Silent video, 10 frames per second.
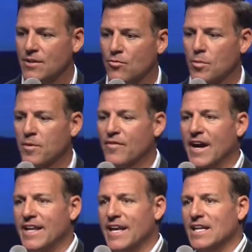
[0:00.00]
we're
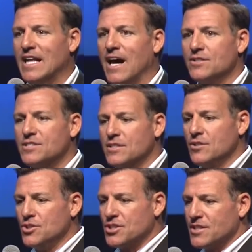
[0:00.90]
providing cloud
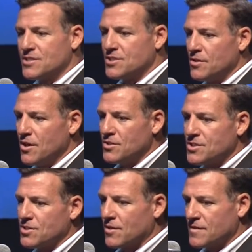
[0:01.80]
solutions to those
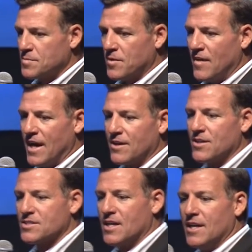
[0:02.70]
service
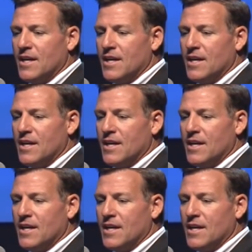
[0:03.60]
providers,